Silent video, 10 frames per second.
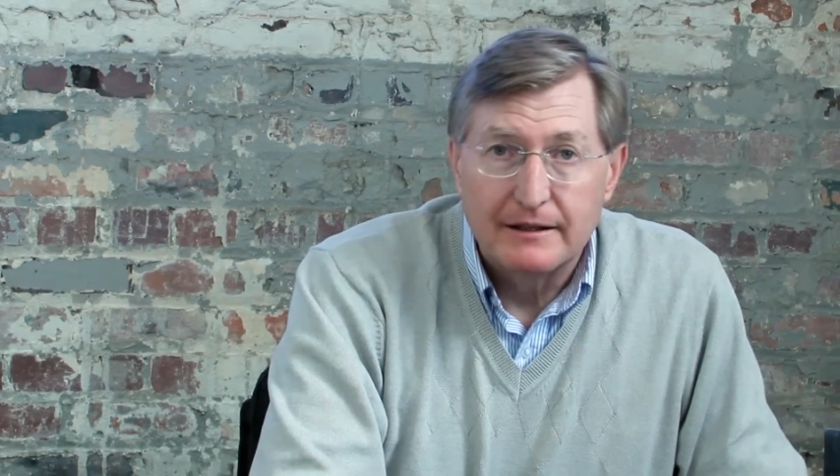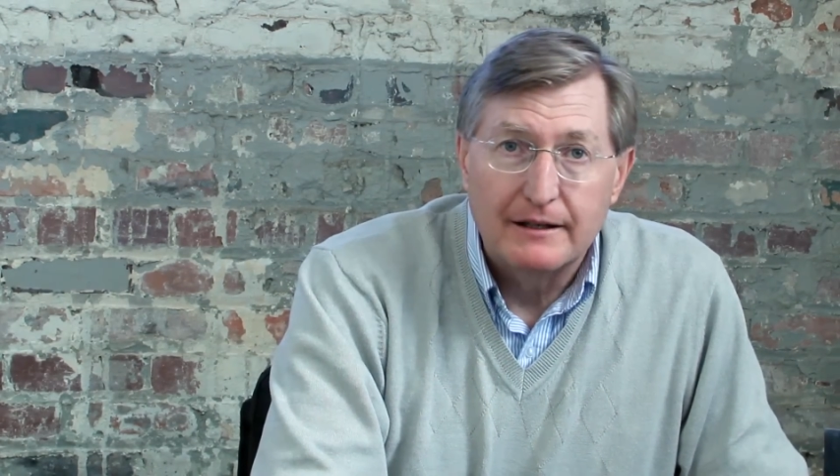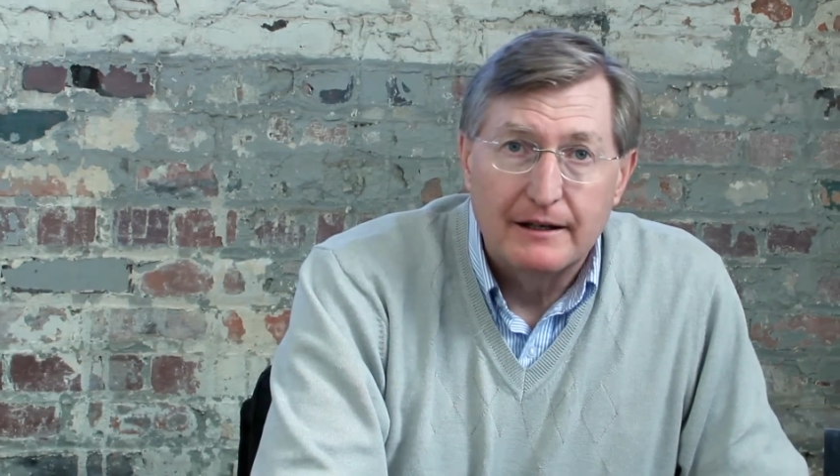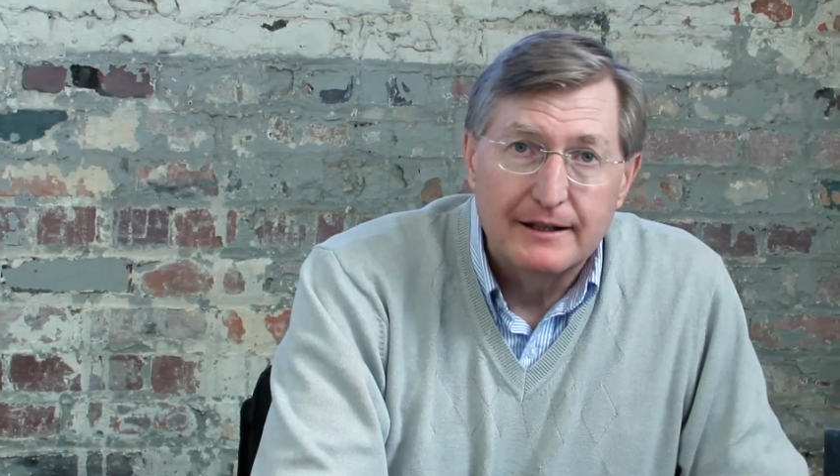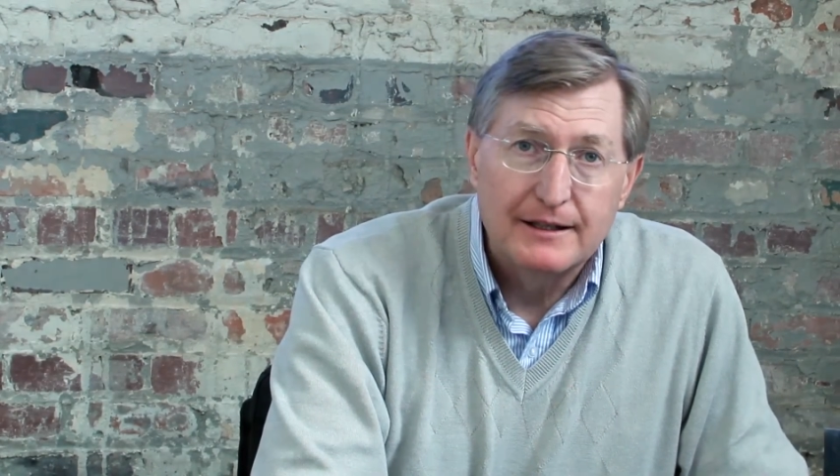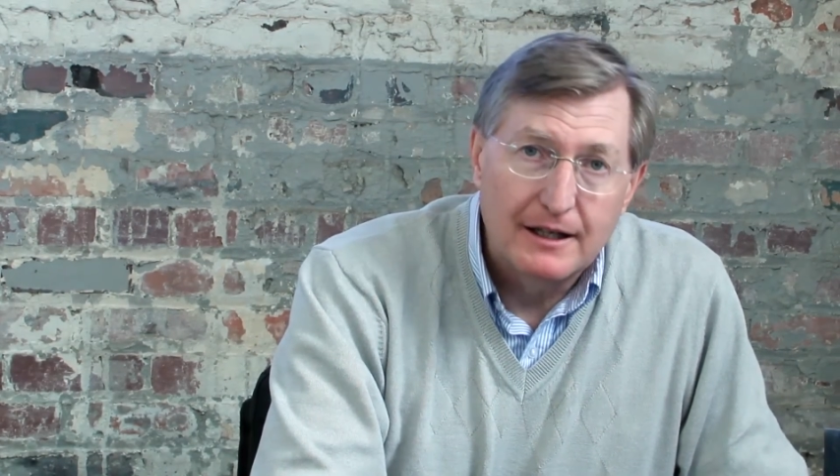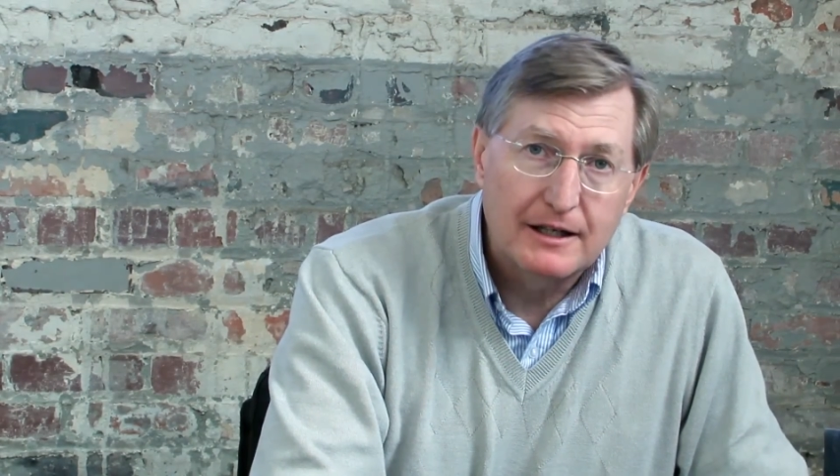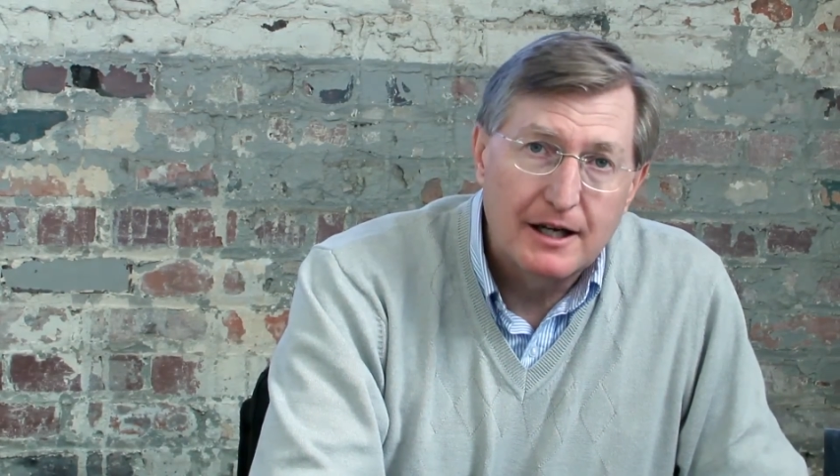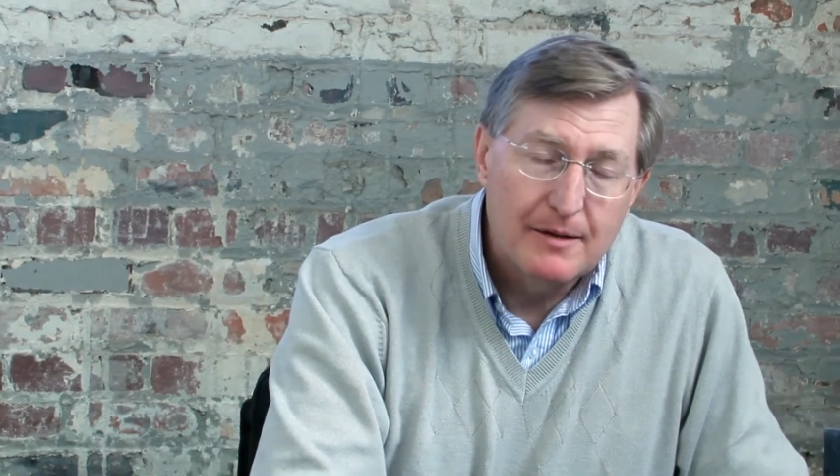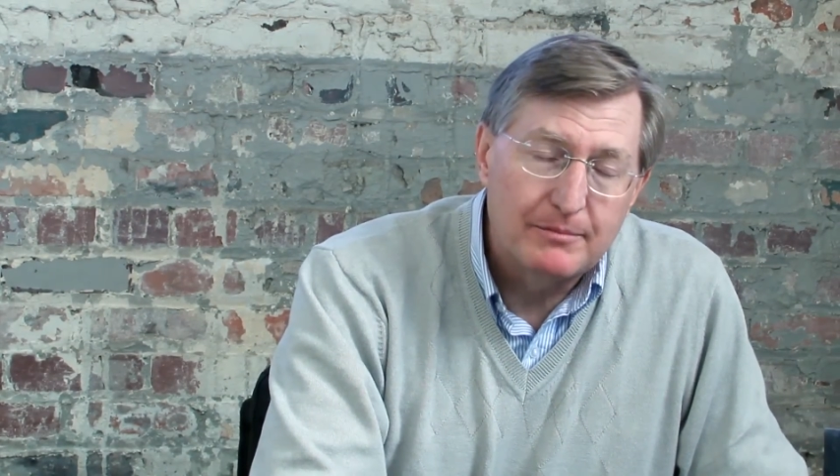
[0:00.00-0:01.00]
a
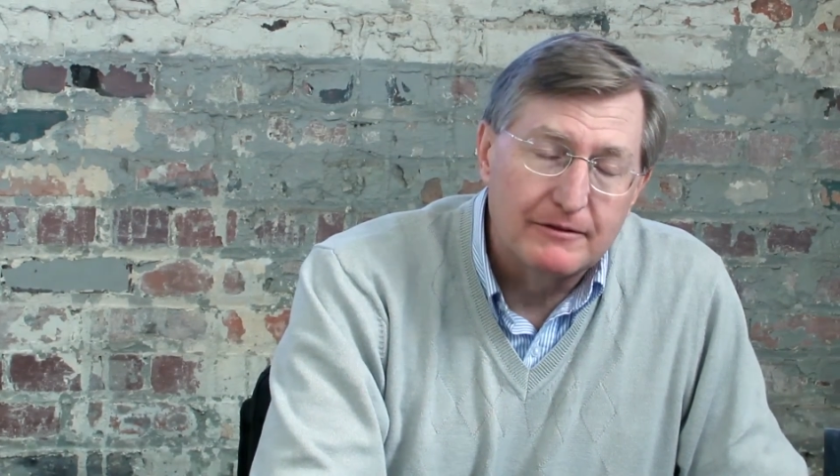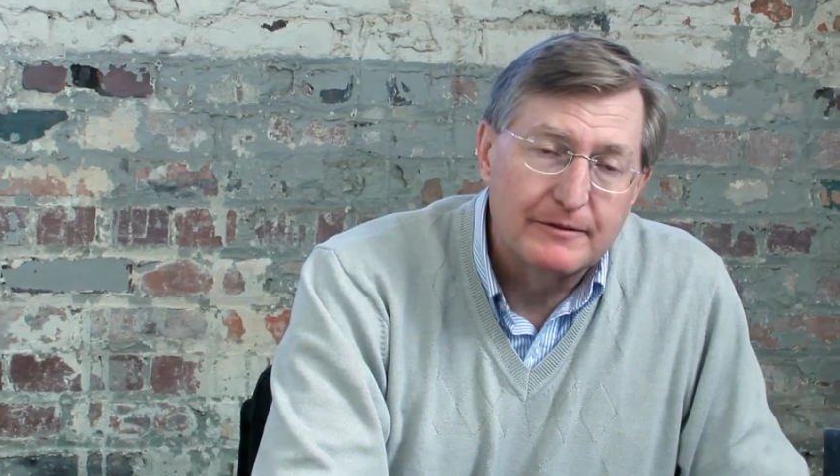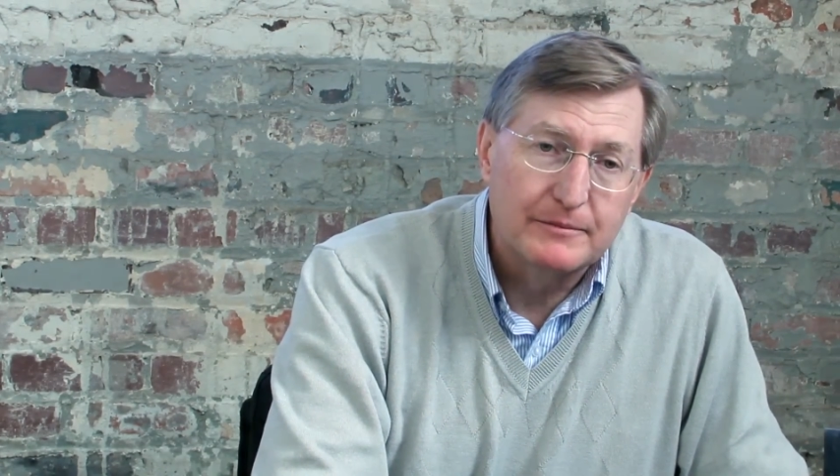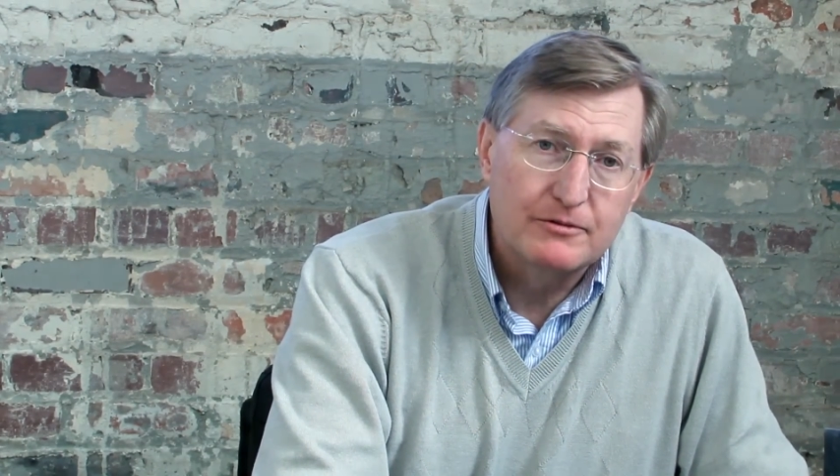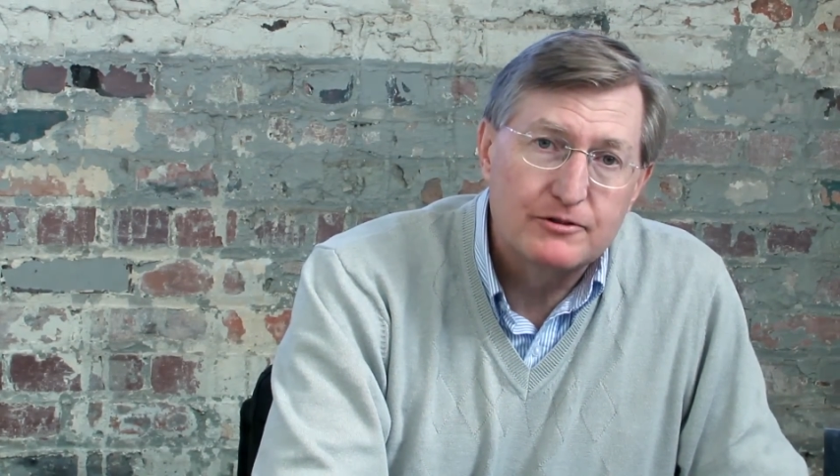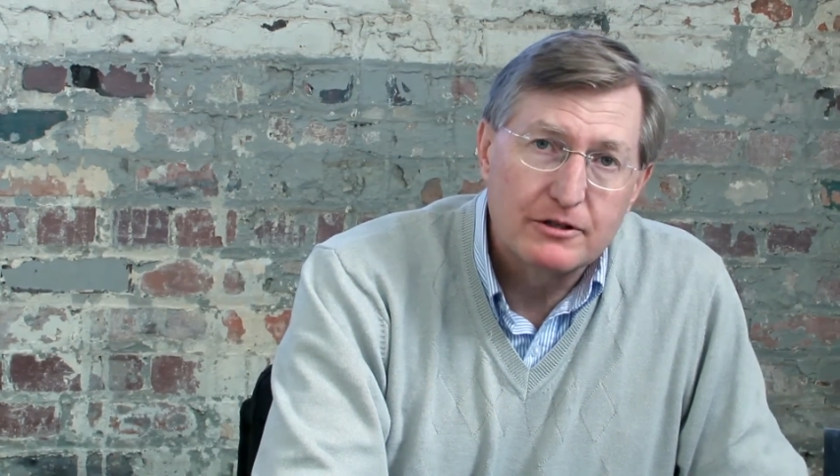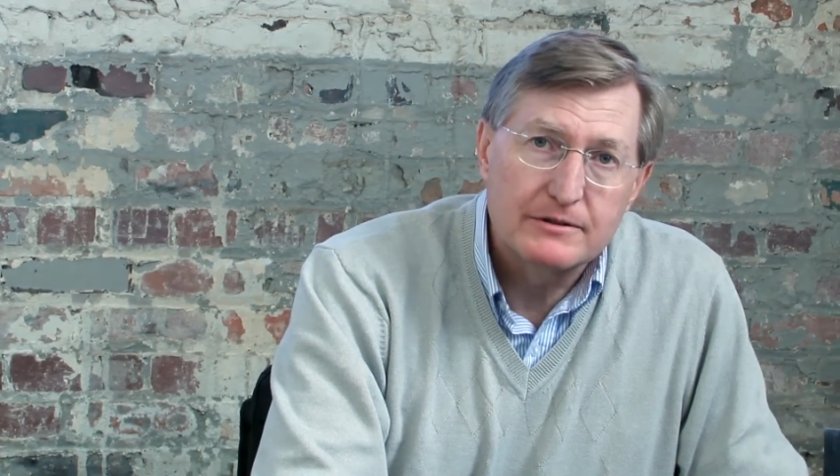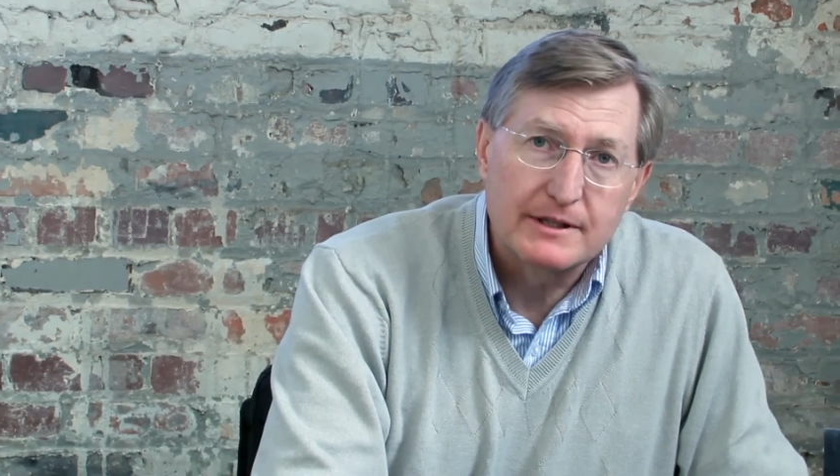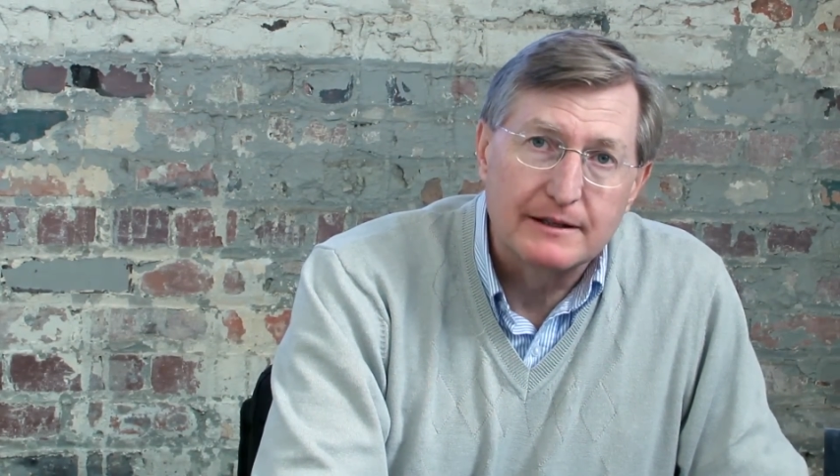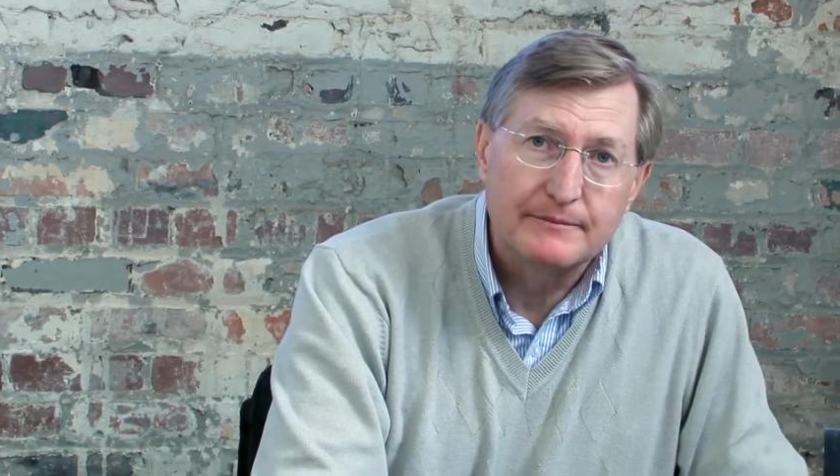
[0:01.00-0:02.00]
young couple from New
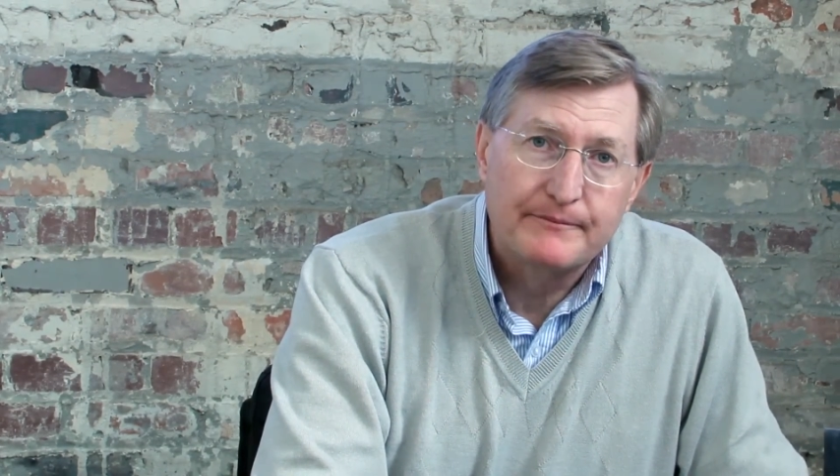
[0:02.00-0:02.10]
Jersey